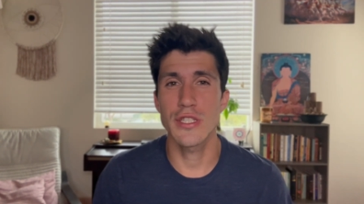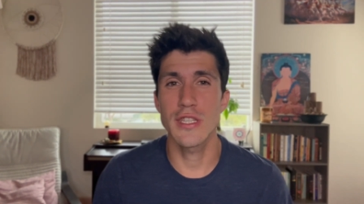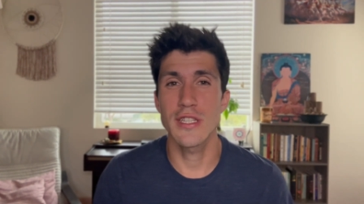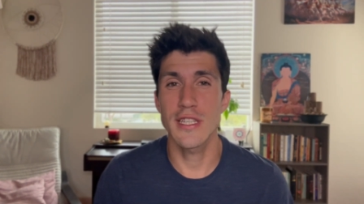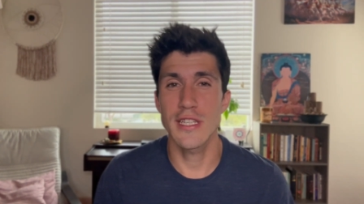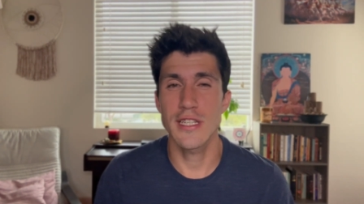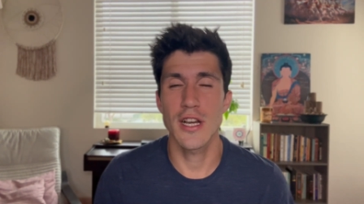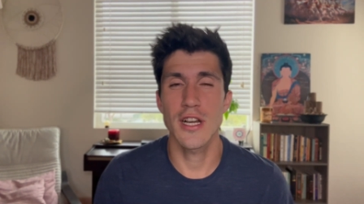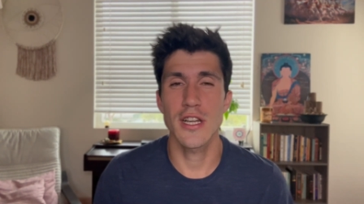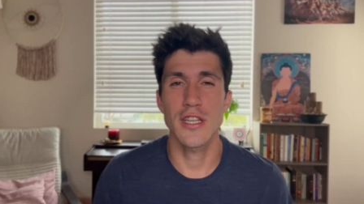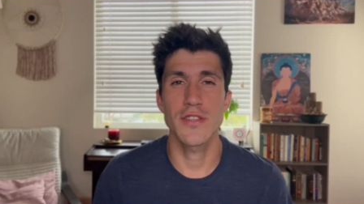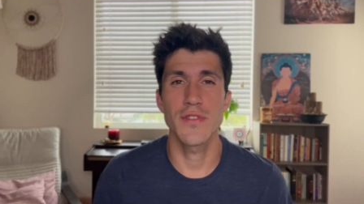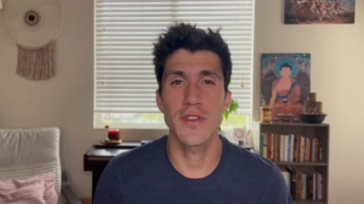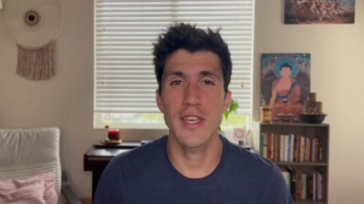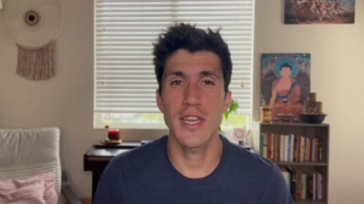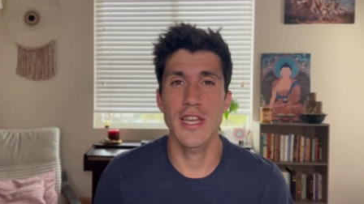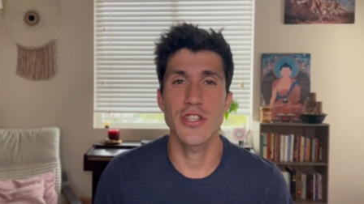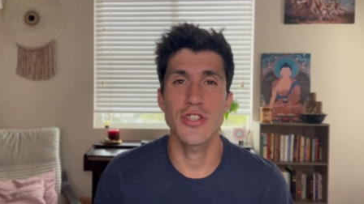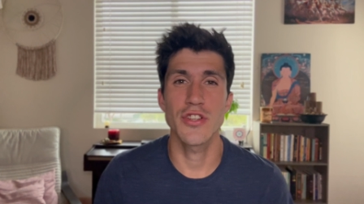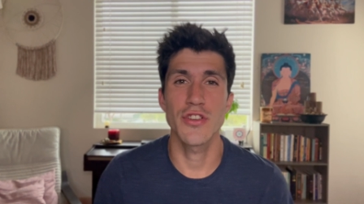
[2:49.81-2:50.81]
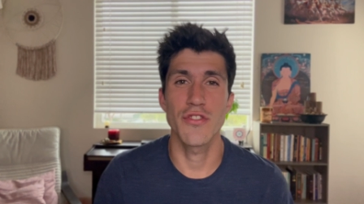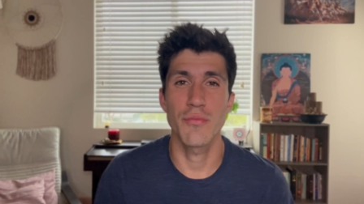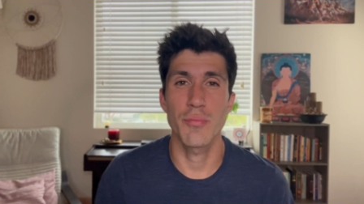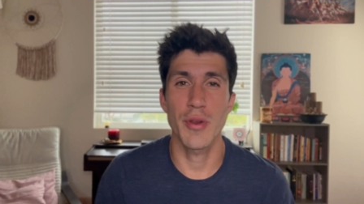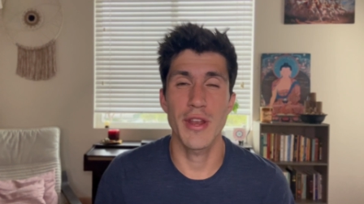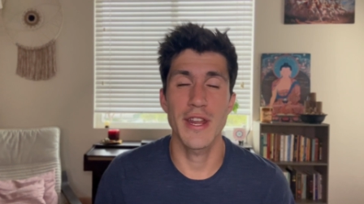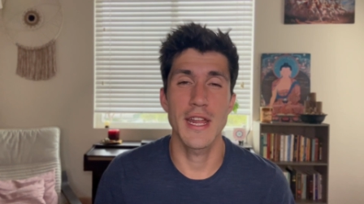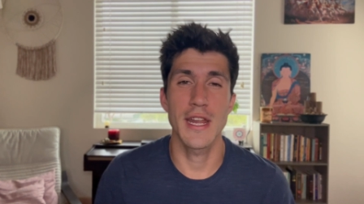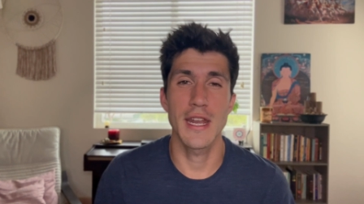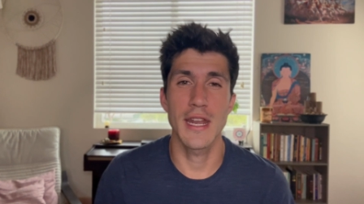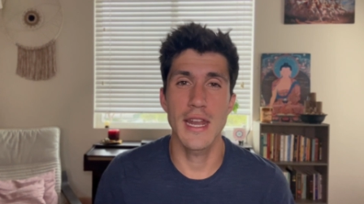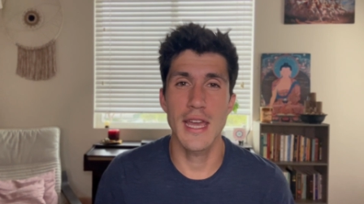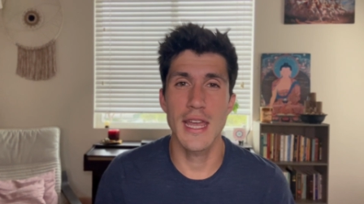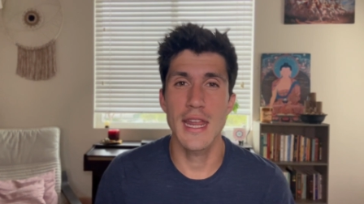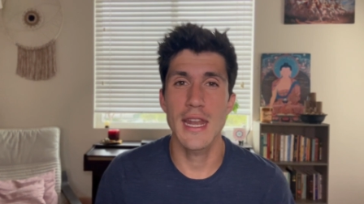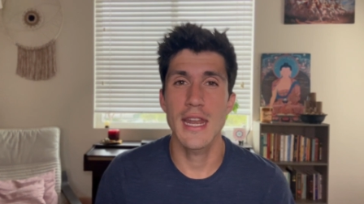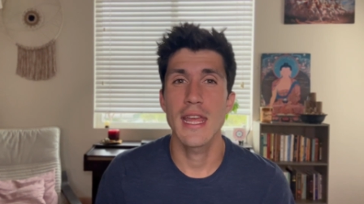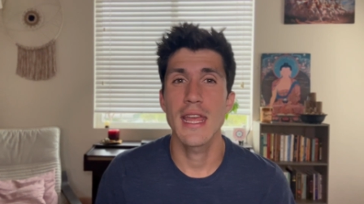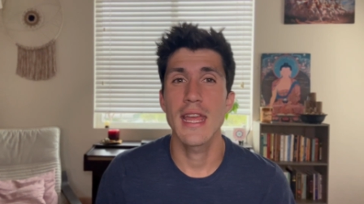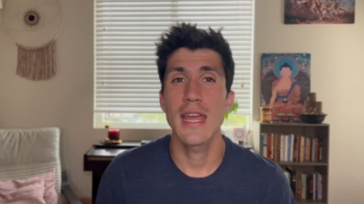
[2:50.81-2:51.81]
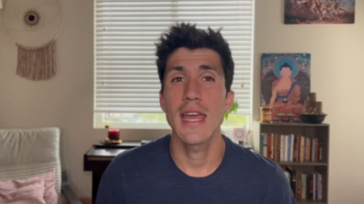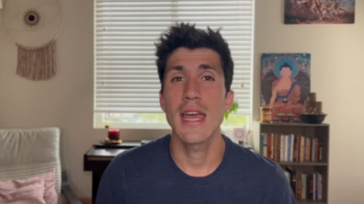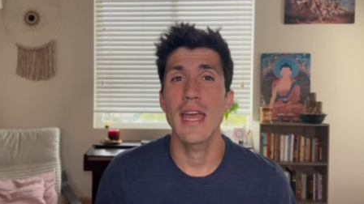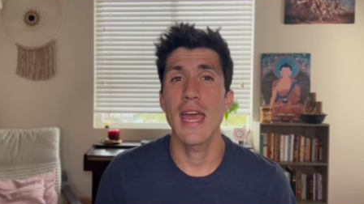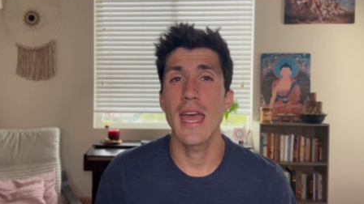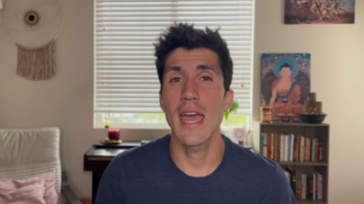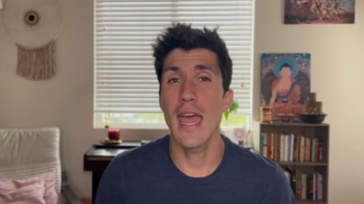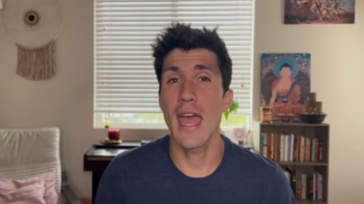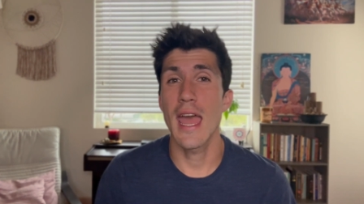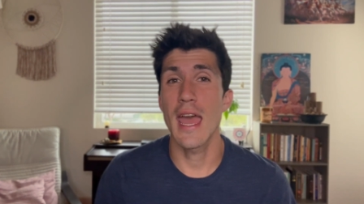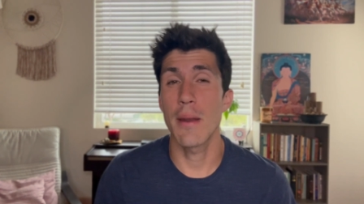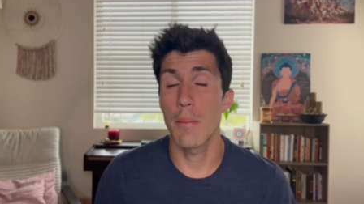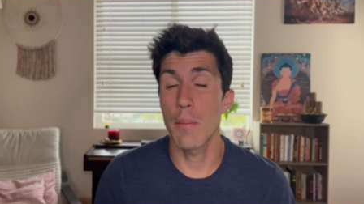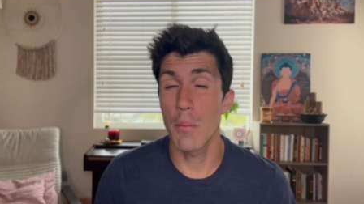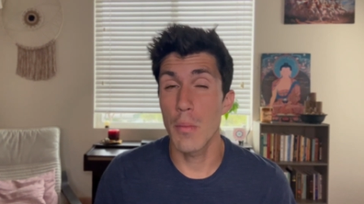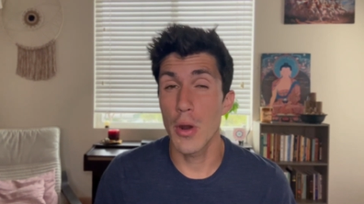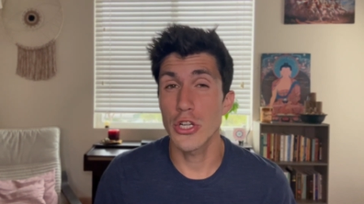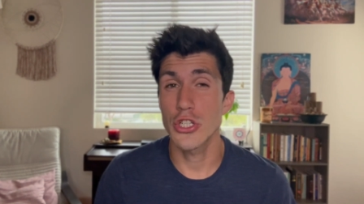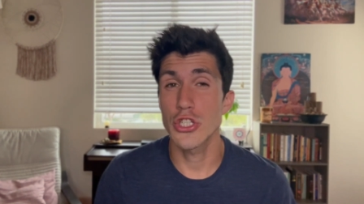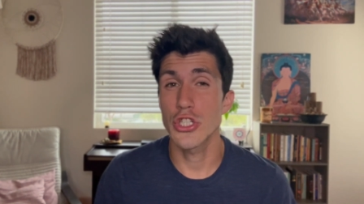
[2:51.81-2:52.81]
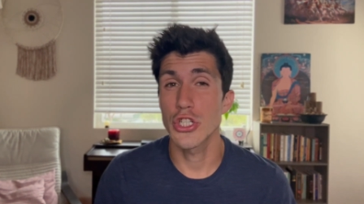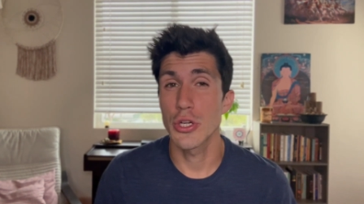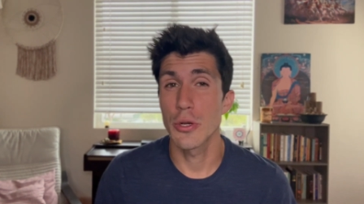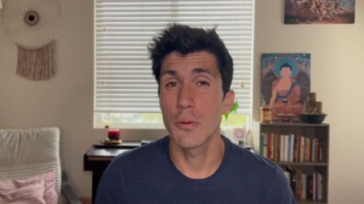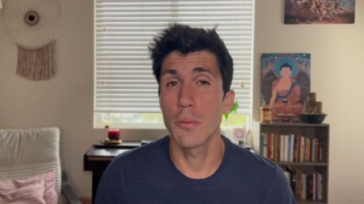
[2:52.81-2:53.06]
the detoxification of brain at night, and much